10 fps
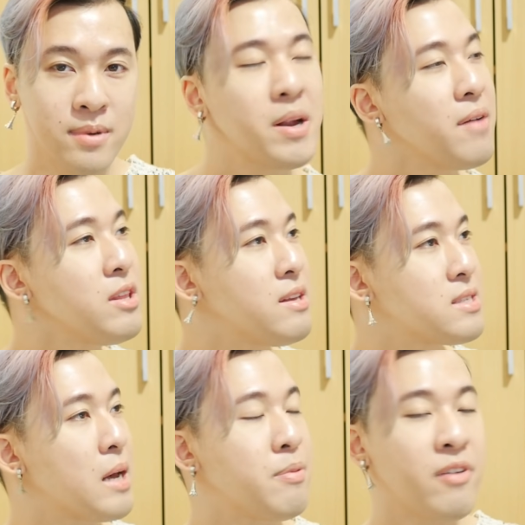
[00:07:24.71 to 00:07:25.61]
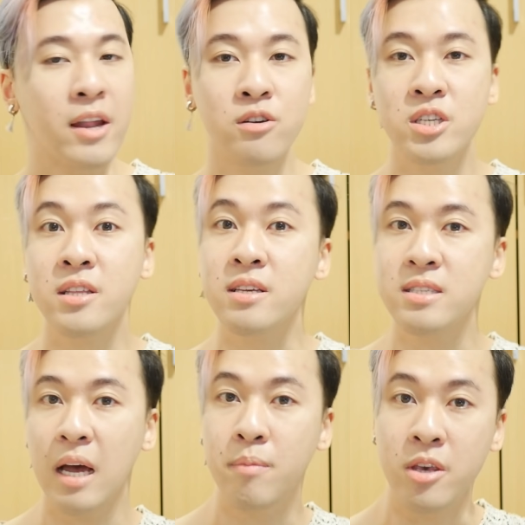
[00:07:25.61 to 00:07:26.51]
But having this type of energy this
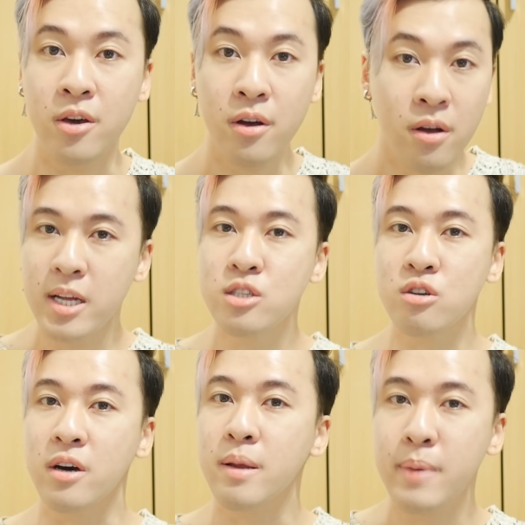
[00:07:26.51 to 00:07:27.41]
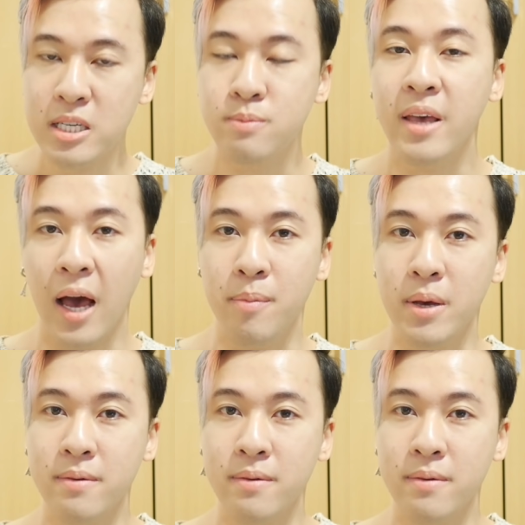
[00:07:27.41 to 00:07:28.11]
time of year, it's good. It makes me happy.